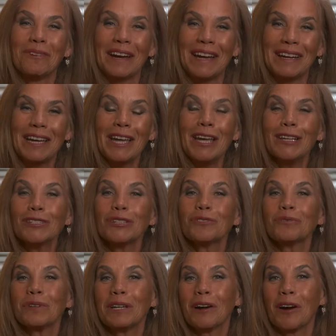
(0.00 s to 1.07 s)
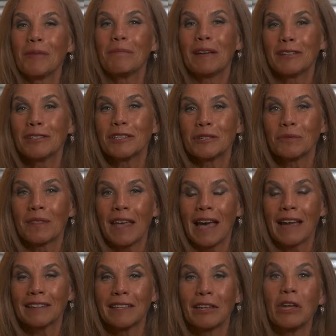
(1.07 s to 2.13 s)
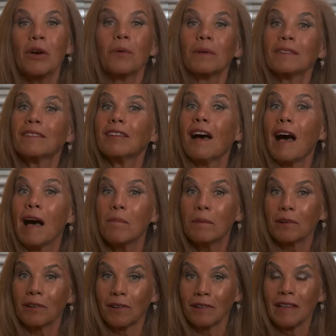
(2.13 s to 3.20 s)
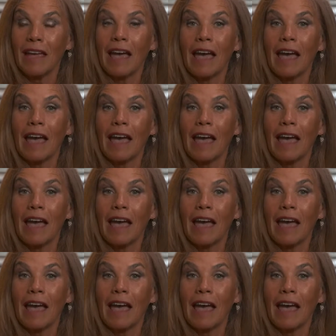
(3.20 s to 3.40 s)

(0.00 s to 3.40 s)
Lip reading: way to treat our patients with acne with topical